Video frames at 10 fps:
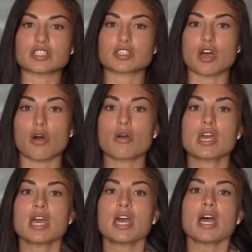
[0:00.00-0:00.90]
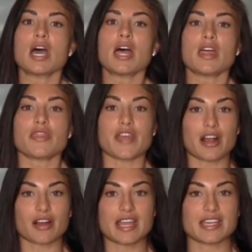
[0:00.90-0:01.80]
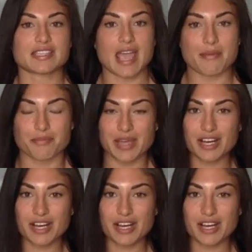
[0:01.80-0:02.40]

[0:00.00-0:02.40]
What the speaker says: And so there is a